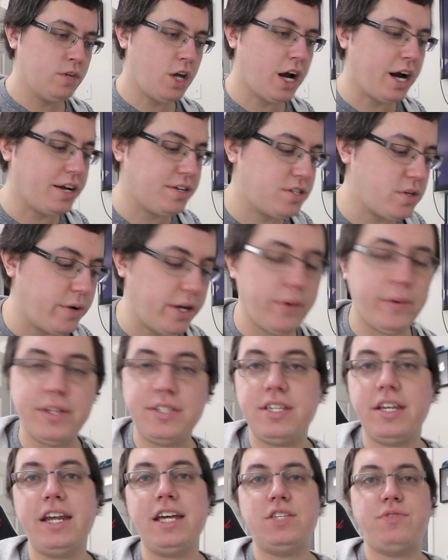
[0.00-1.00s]
Alright, so anyway,
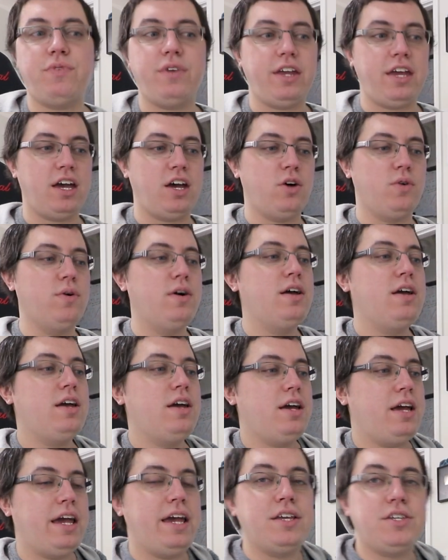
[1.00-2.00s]
today's video
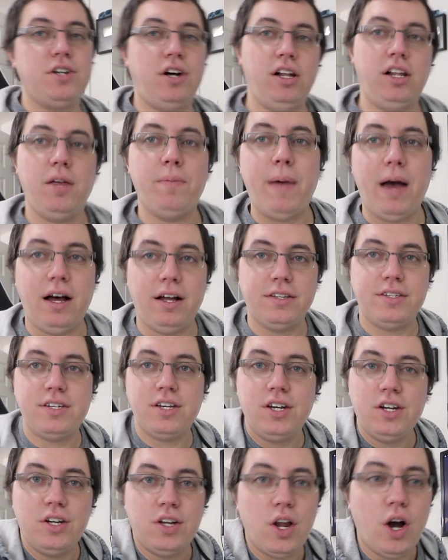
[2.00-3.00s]
is all about
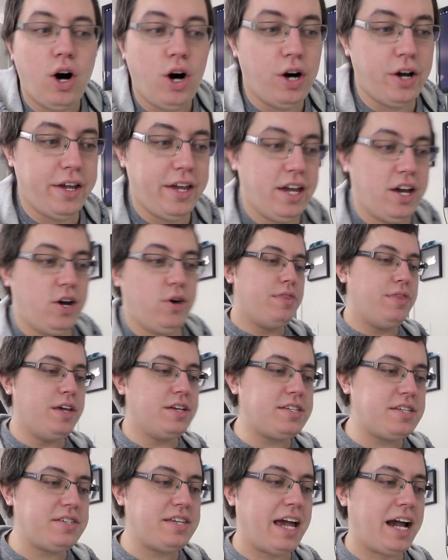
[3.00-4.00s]
audio.
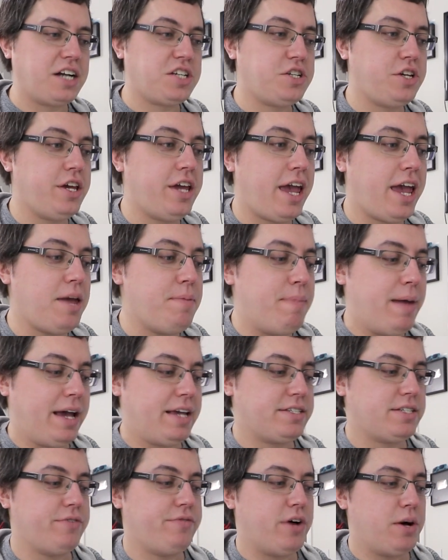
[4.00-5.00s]
This is actually a
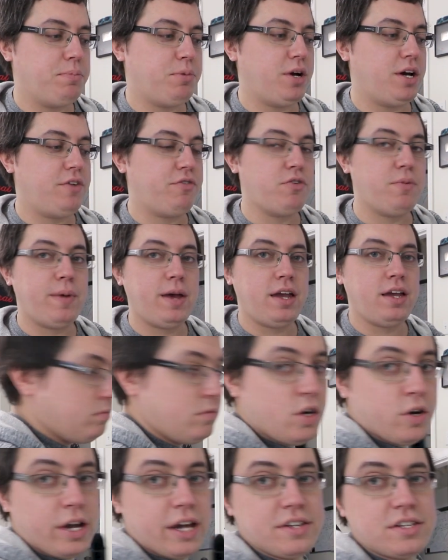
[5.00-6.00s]
massive upgrade for me.
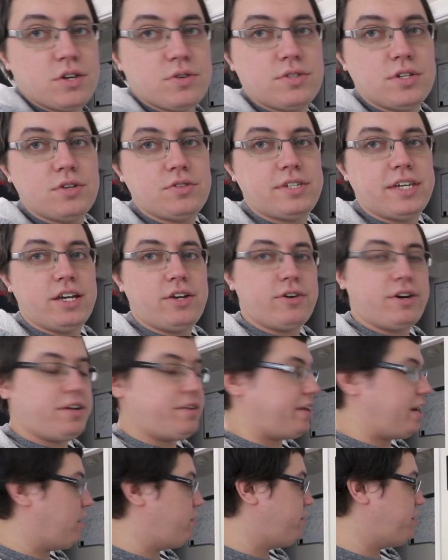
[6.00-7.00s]
Okay, so it's no secret
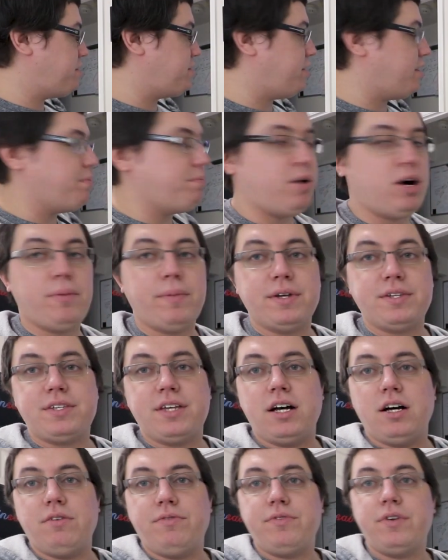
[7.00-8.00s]
that I recently bought
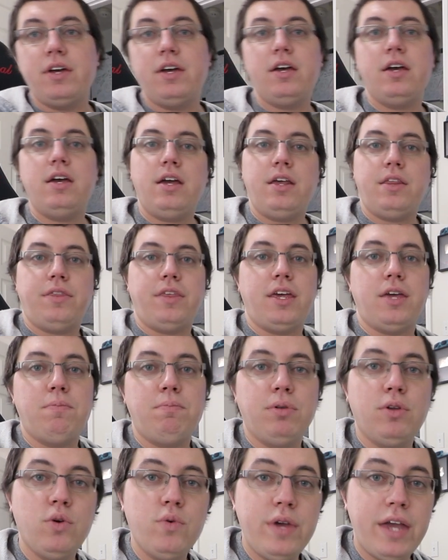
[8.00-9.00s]
myself the
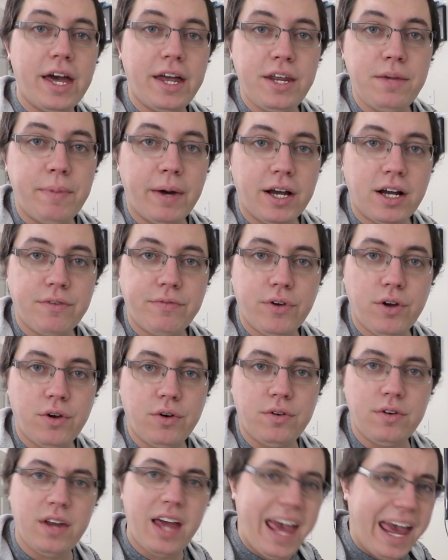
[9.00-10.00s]
Blue Yeti
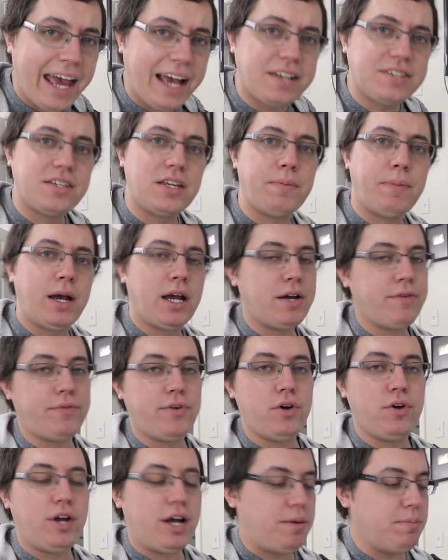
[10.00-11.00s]
microphone. Excellent
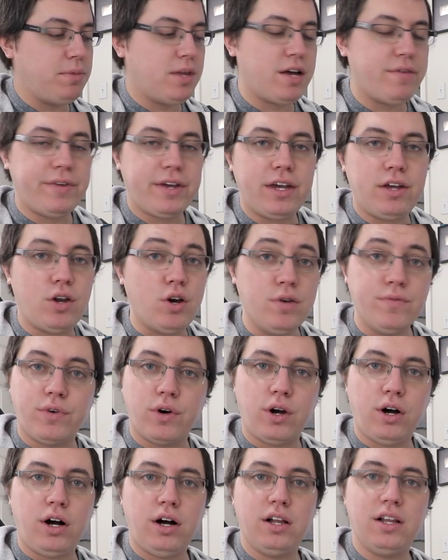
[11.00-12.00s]
microphone, I'm loving it.
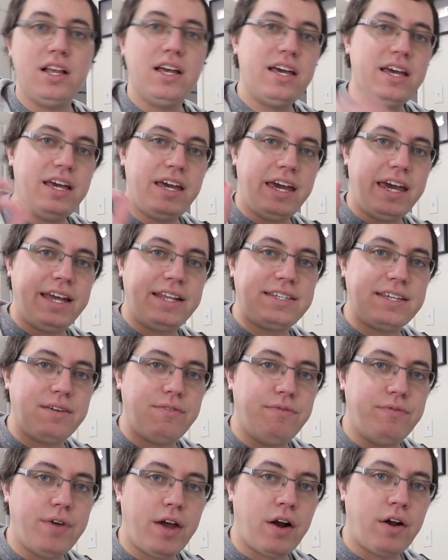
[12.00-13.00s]
Overall, it's a
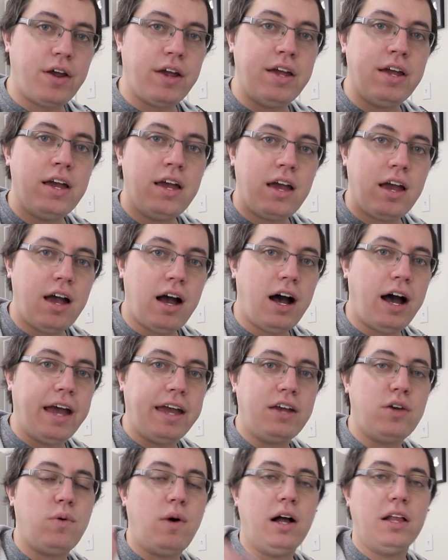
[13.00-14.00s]
very
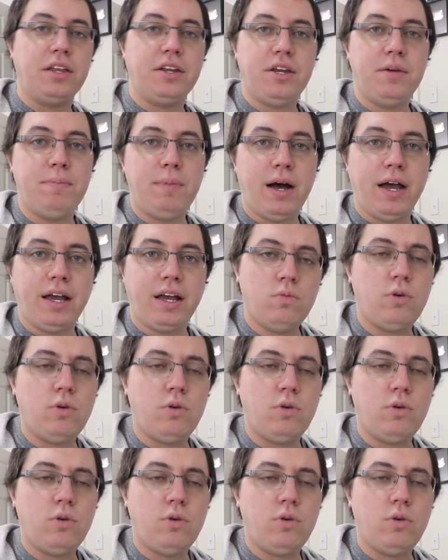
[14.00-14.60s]
high quality mic.